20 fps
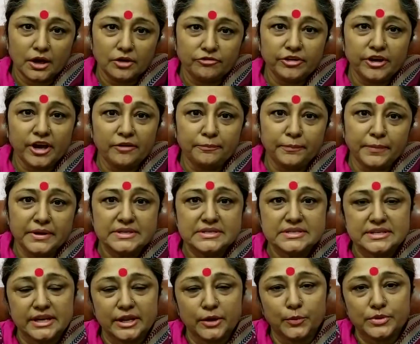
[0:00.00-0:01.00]
We have been
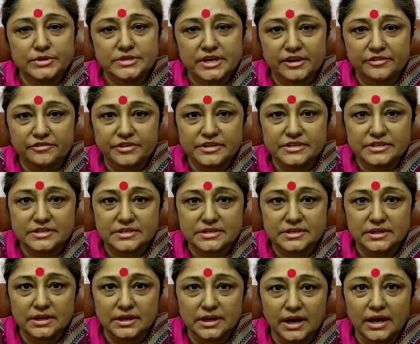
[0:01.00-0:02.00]
dealing with
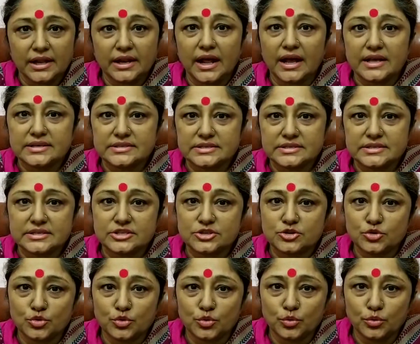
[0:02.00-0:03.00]
diversity, and as it is,
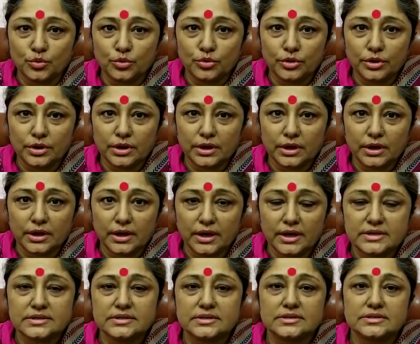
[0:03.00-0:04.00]

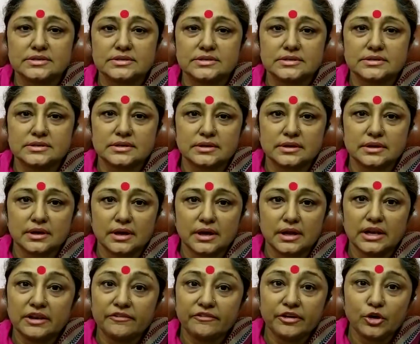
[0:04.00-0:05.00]
it is
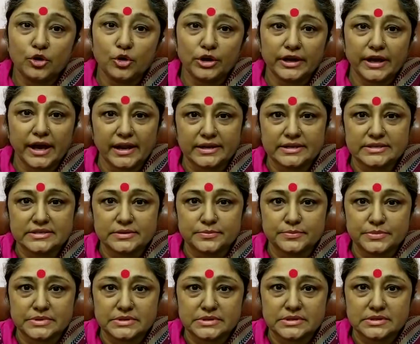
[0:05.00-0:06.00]
living
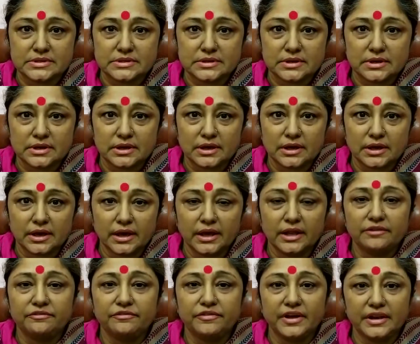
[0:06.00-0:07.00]
organisms
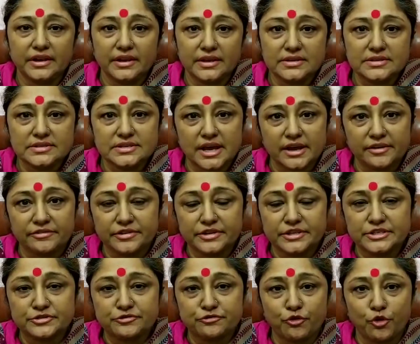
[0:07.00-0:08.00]
in various
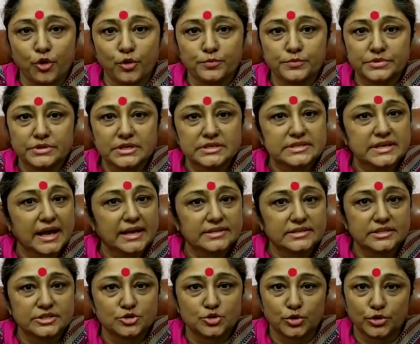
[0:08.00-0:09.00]
diverse forms
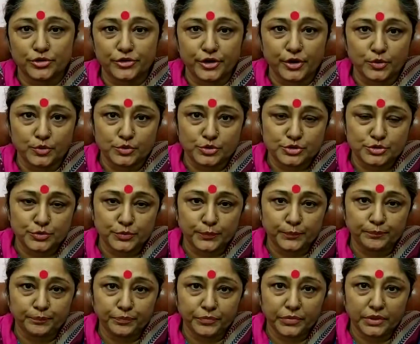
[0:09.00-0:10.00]
scattered all around.
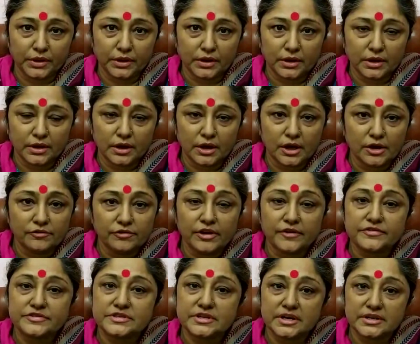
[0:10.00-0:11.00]
We
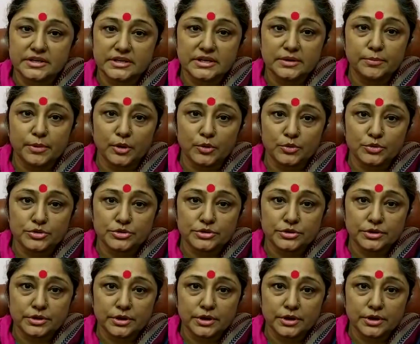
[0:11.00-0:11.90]
have studied about